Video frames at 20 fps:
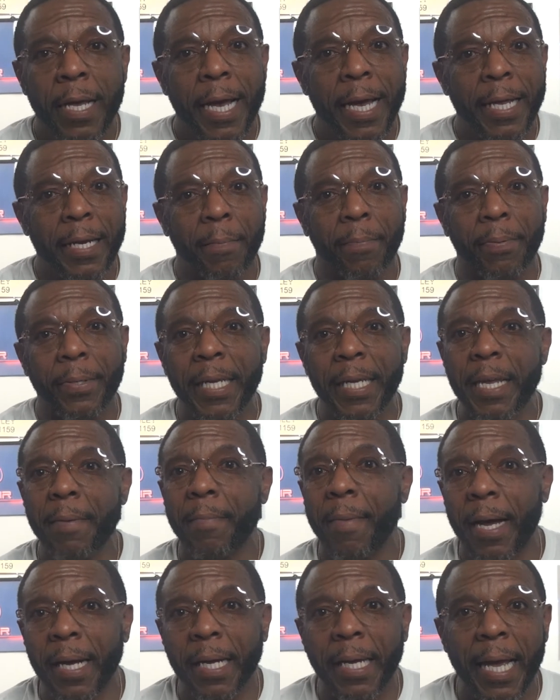and to plead
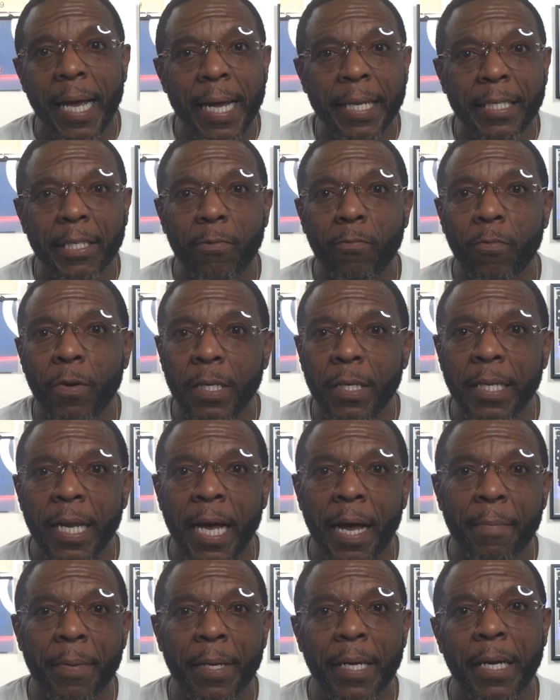my case and
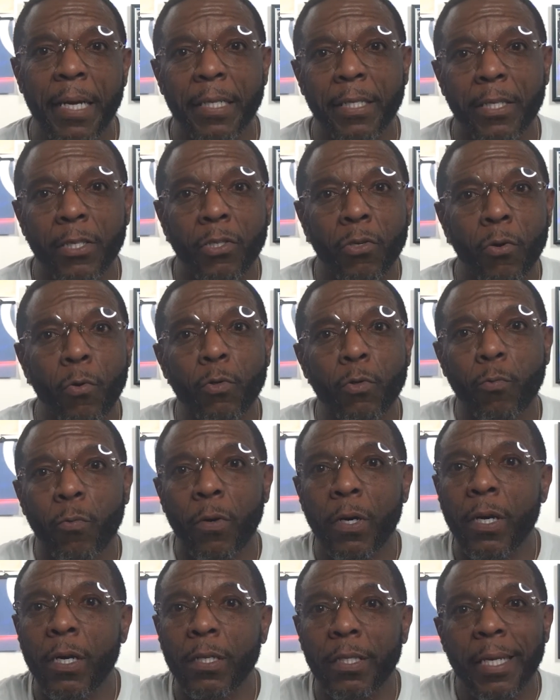whatnot because the dudes
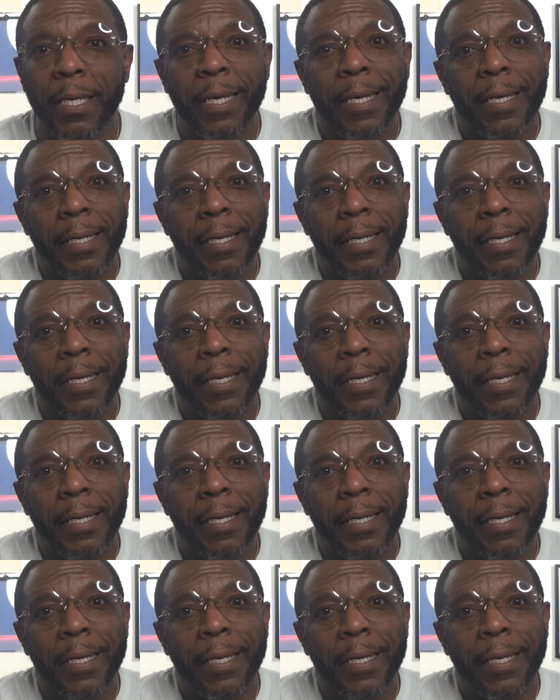was